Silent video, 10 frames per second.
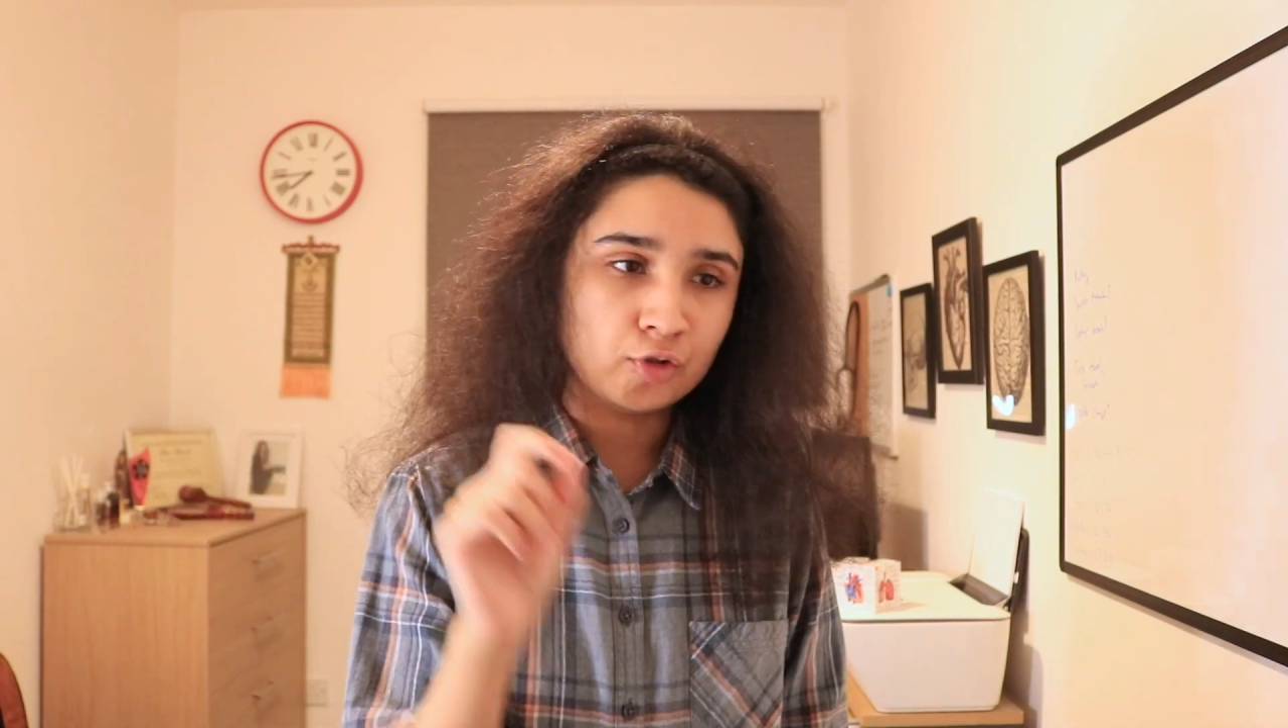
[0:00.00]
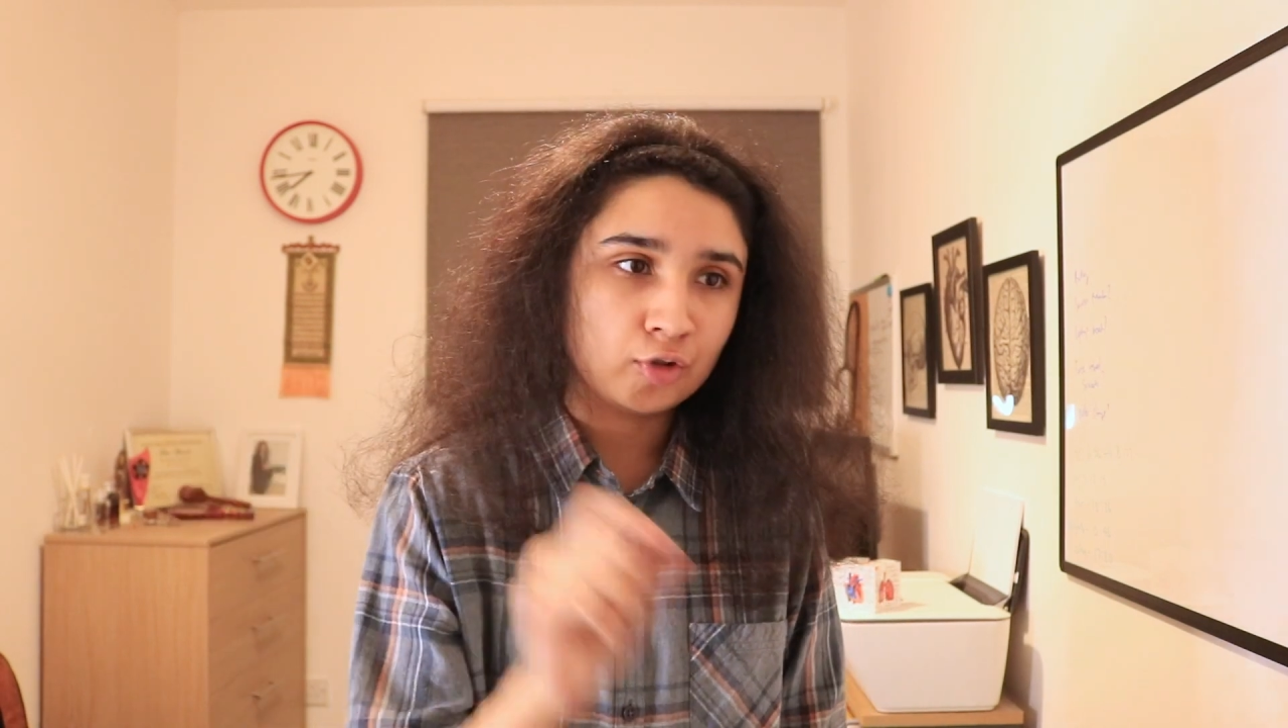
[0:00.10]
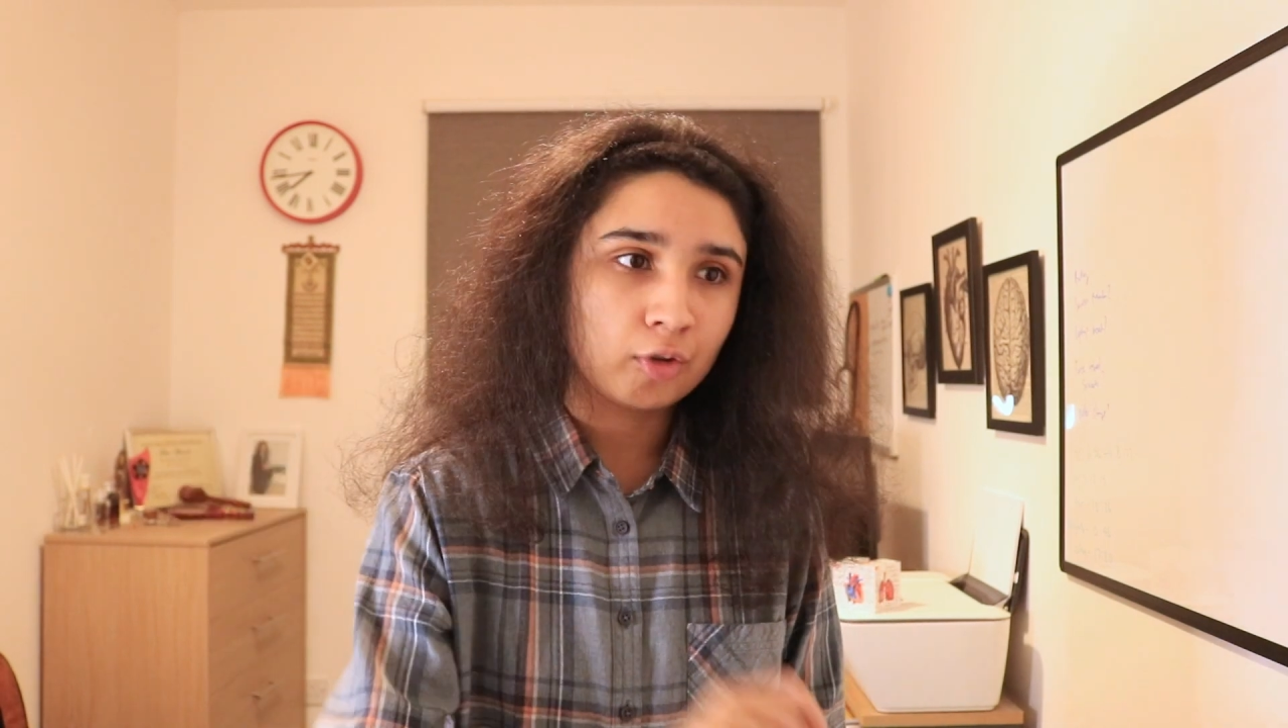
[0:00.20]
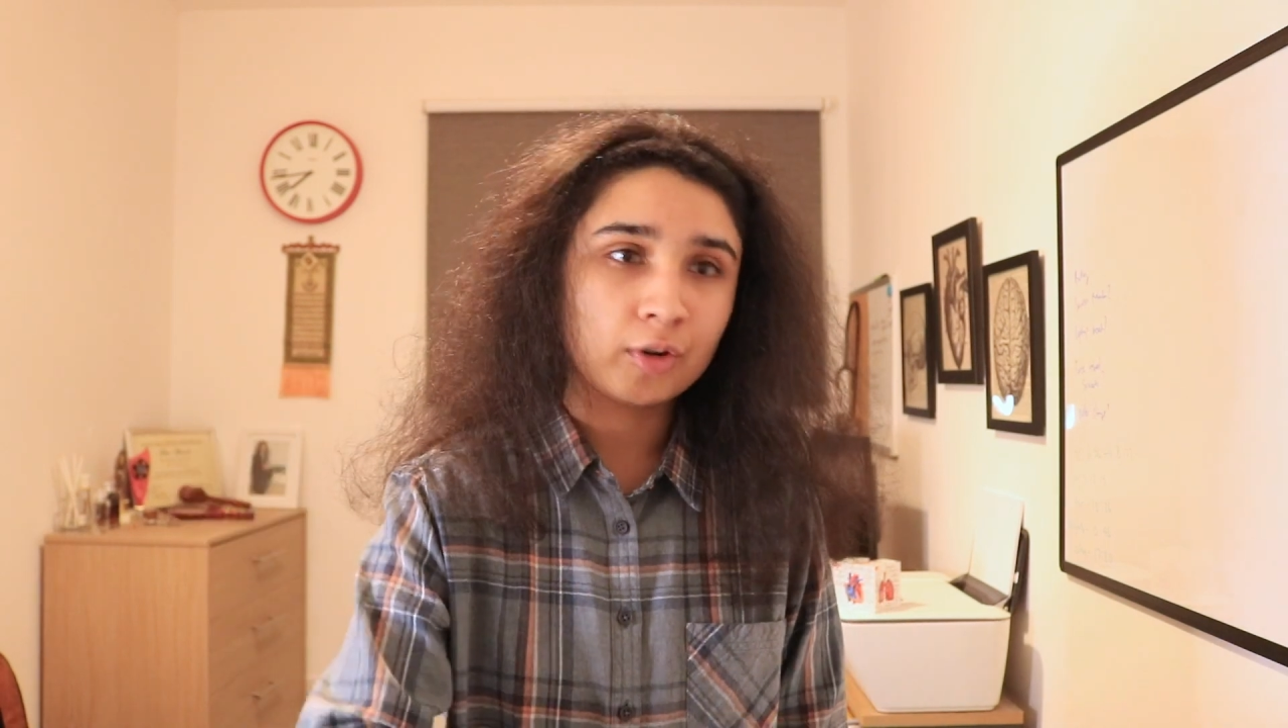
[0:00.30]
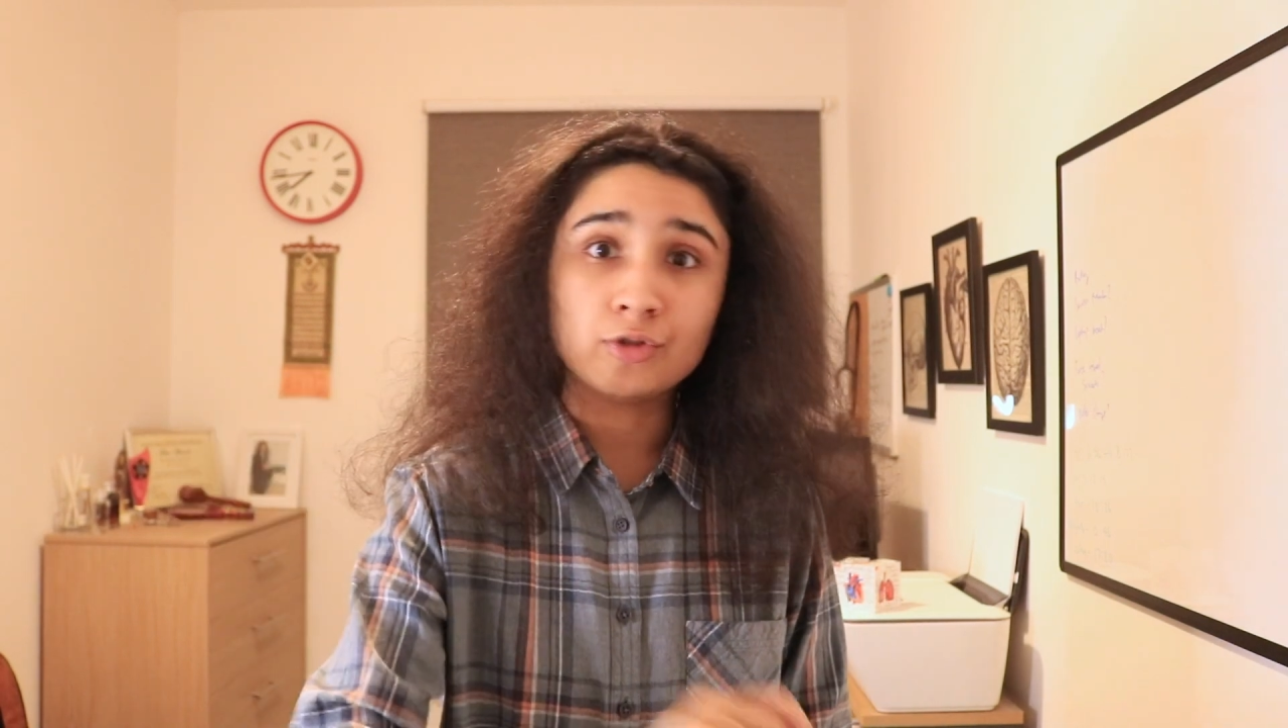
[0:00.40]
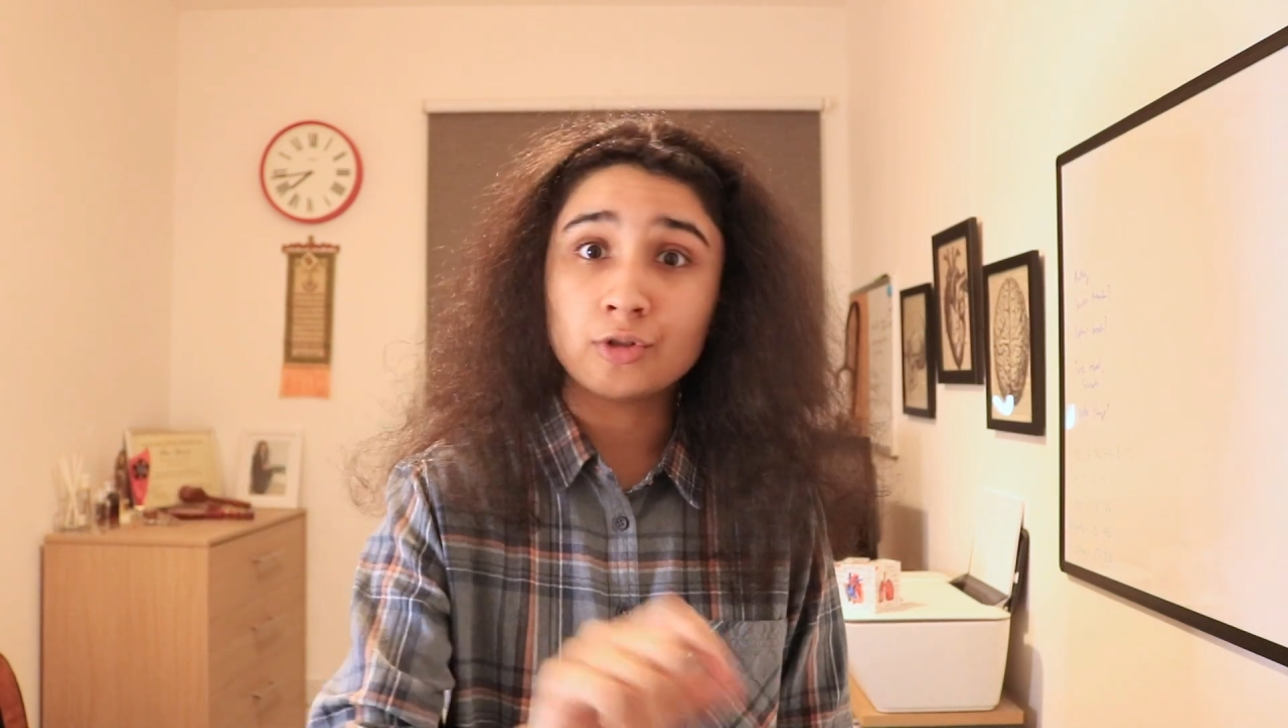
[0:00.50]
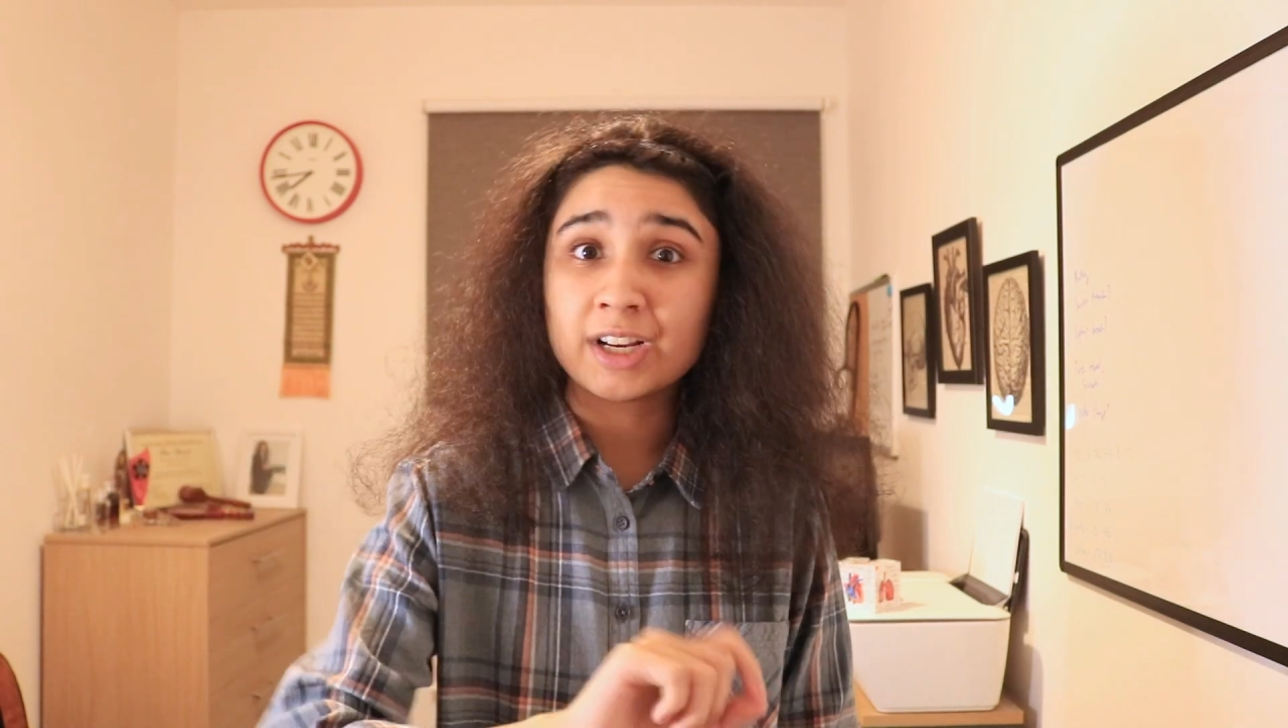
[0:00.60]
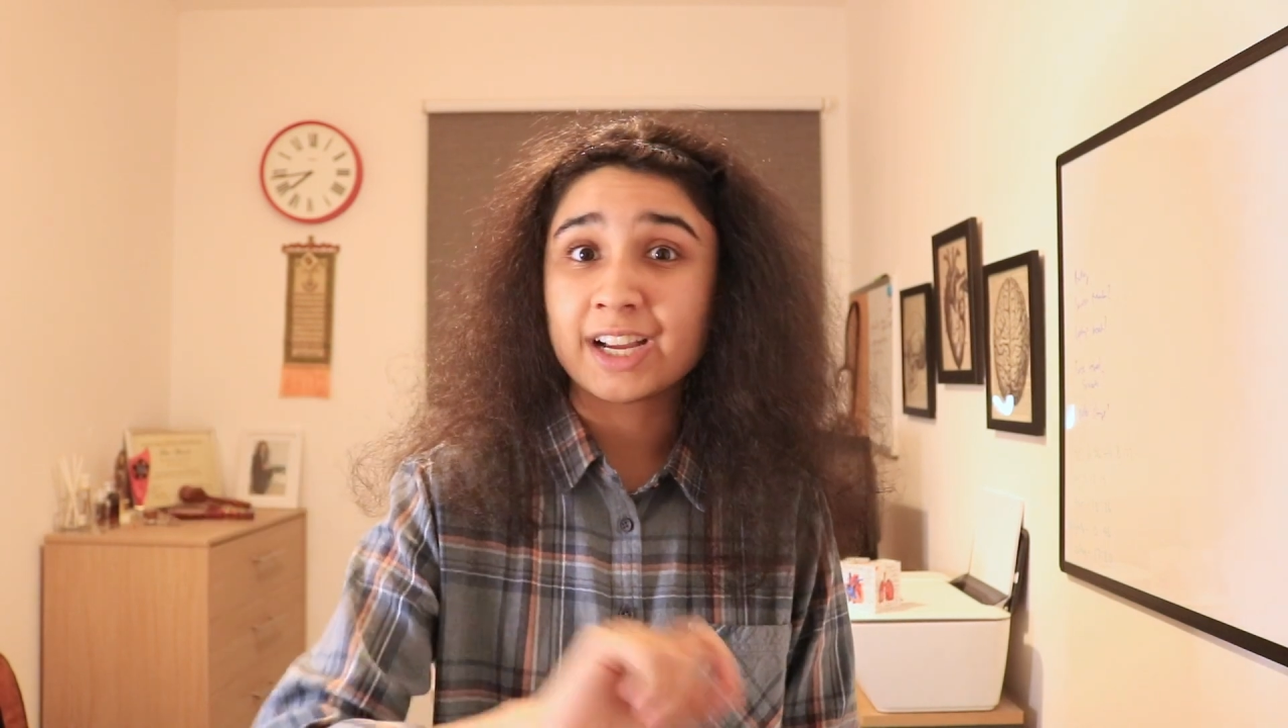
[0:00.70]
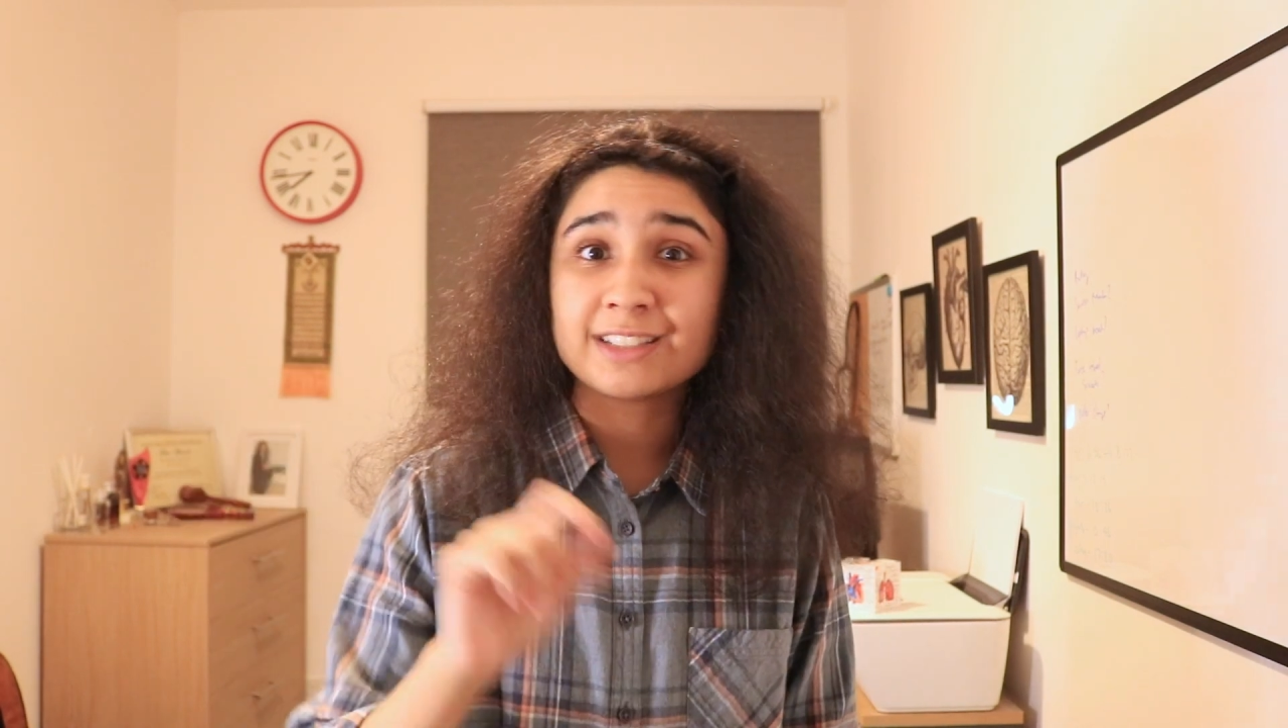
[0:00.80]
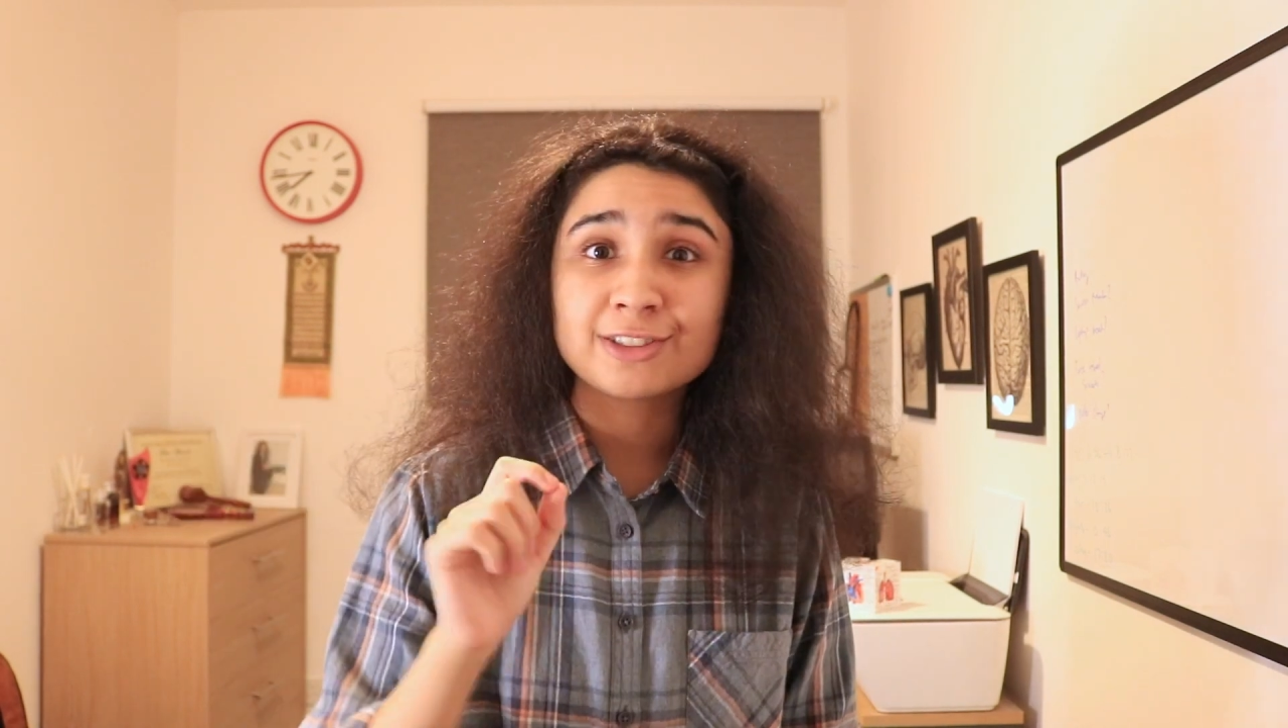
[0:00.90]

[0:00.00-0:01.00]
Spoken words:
drew it kind of